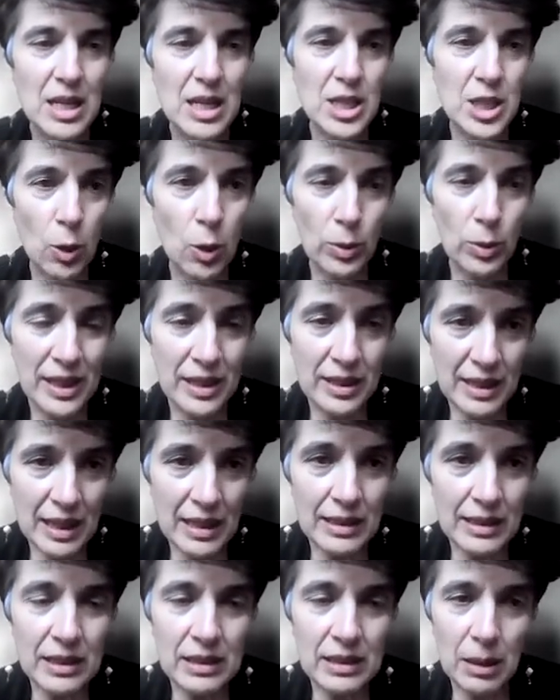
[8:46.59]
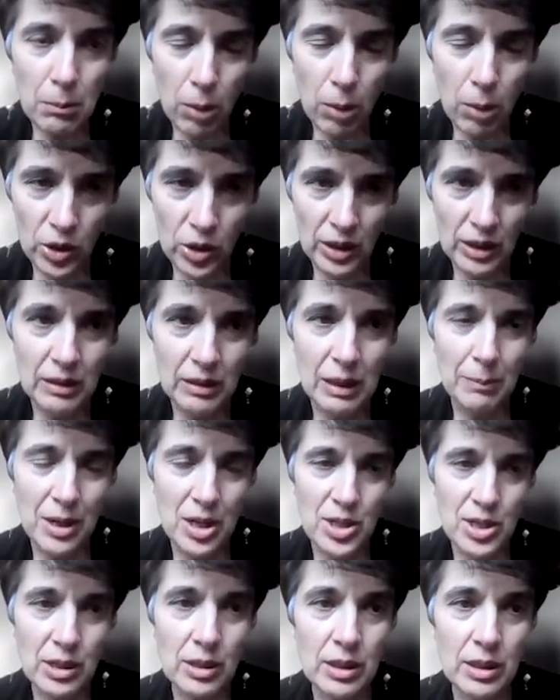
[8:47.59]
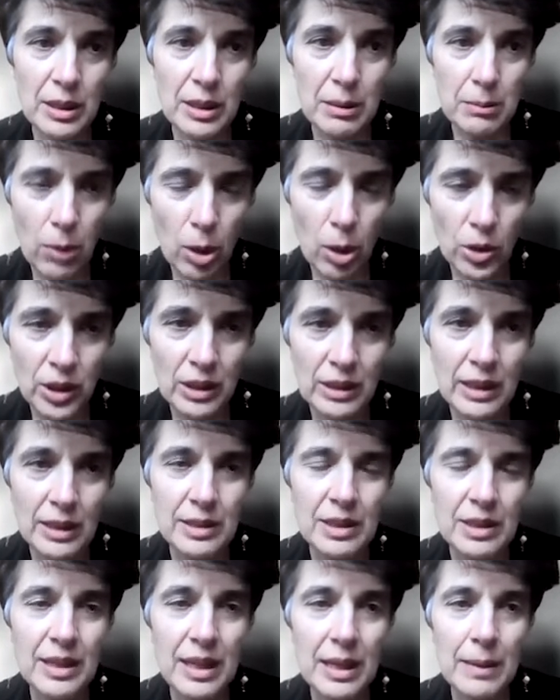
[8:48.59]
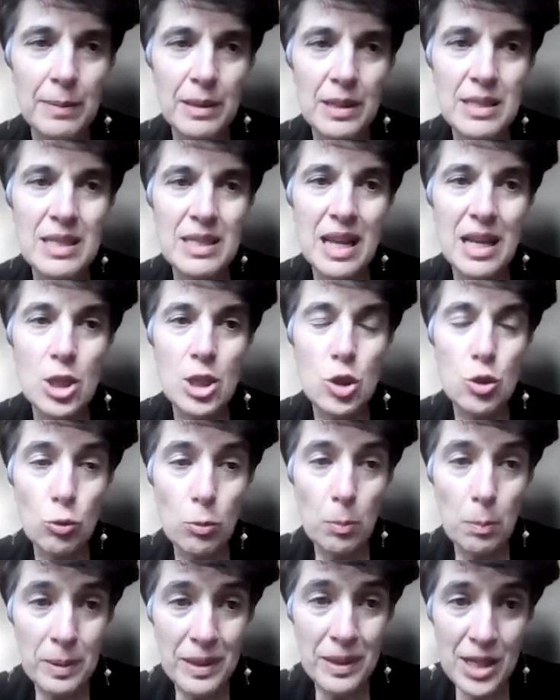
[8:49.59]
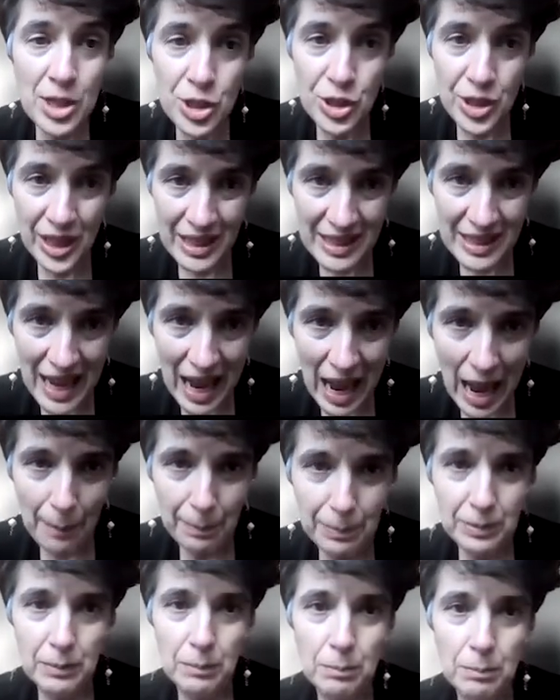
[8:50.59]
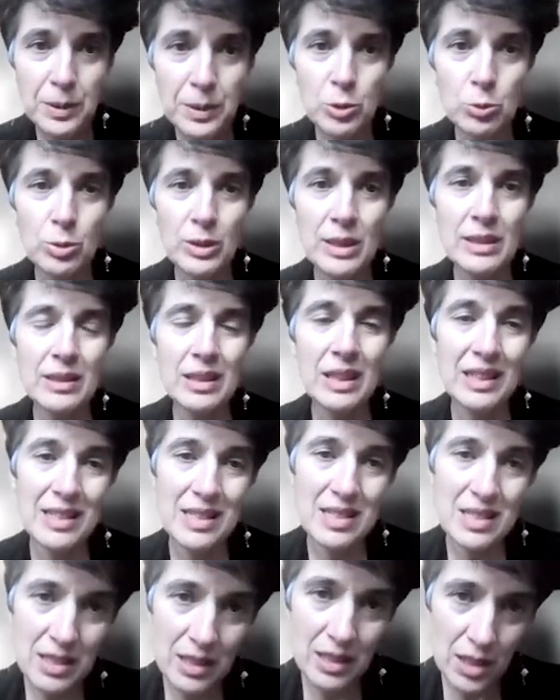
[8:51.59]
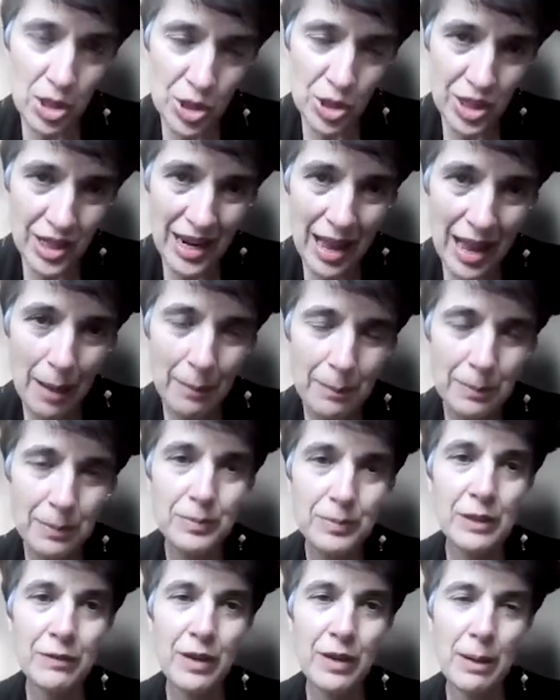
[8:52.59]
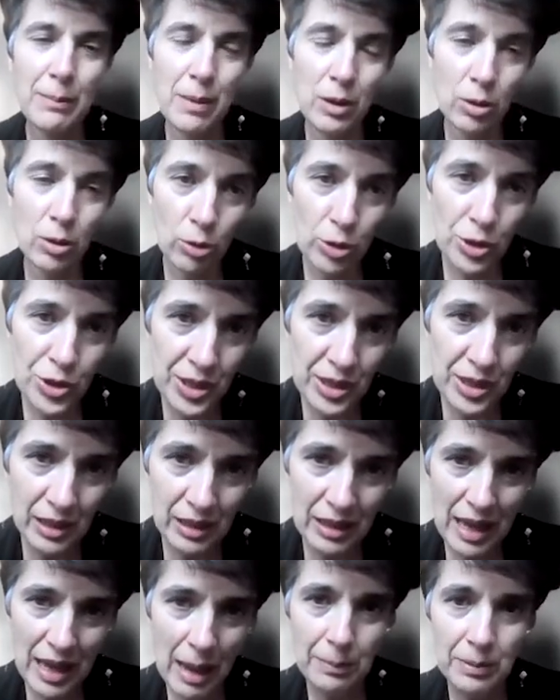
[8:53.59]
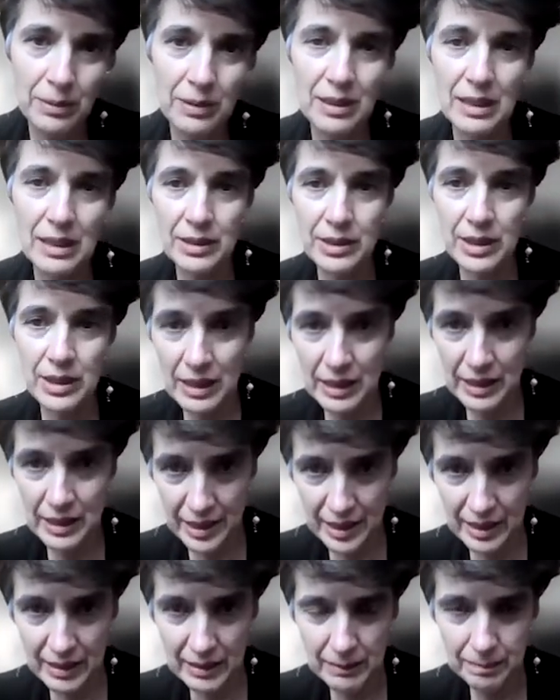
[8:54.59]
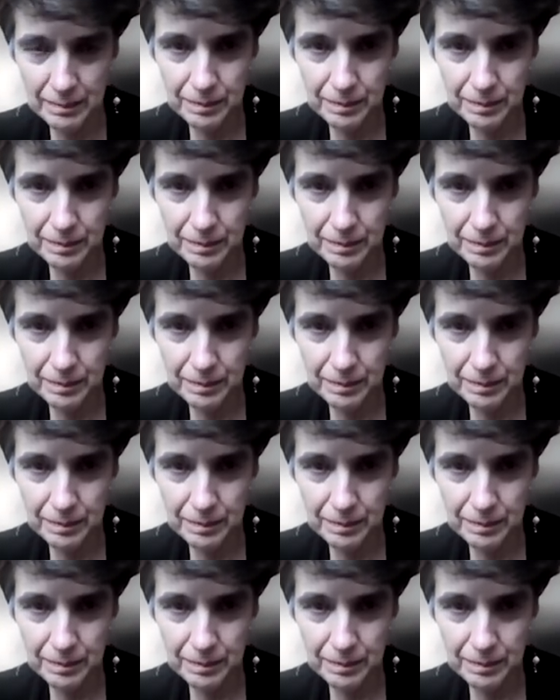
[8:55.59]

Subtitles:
So we created a model, a machine learning model that enables us to bridge the gap between the research lab, the pharmacological lab, and the clinic.